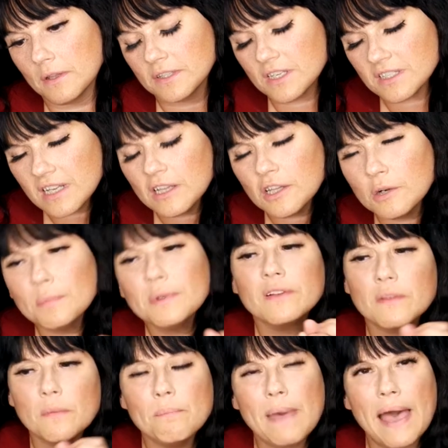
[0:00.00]
just a little bit
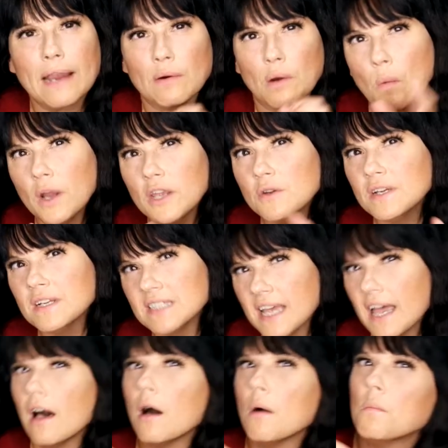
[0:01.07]
of the background, what you can
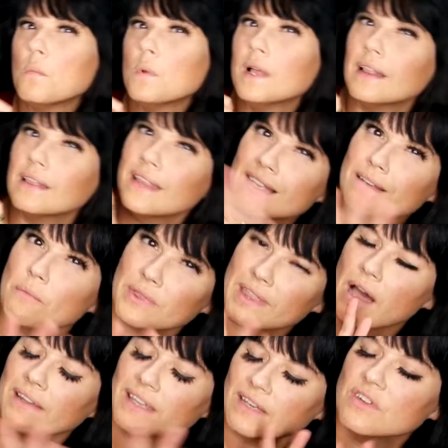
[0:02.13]
tell
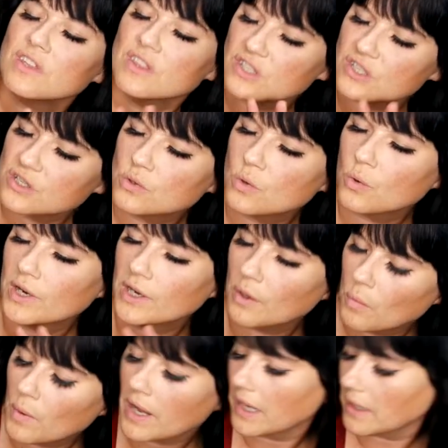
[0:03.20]
without giving the story
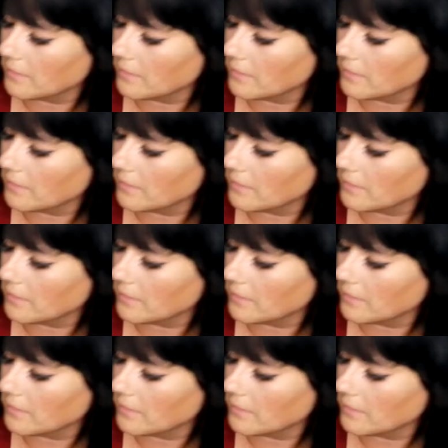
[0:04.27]
away.